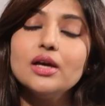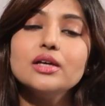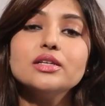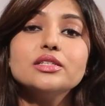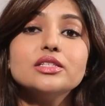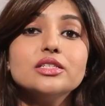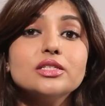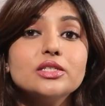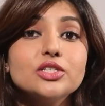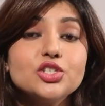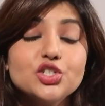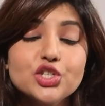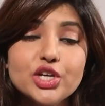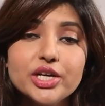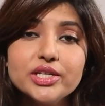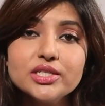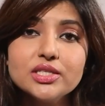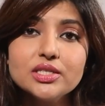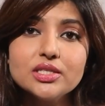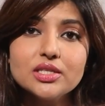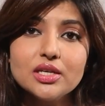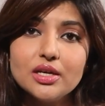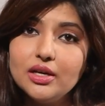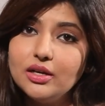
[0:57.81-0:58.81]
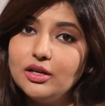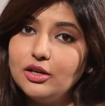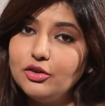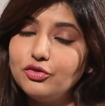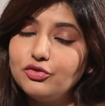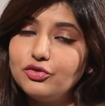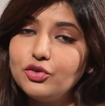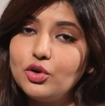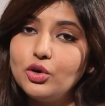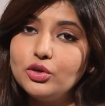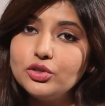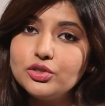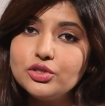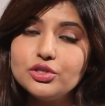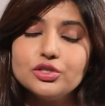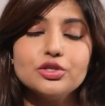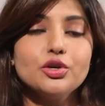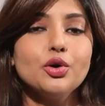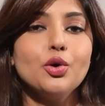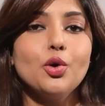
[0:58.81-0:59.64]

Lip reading: stress, and of course your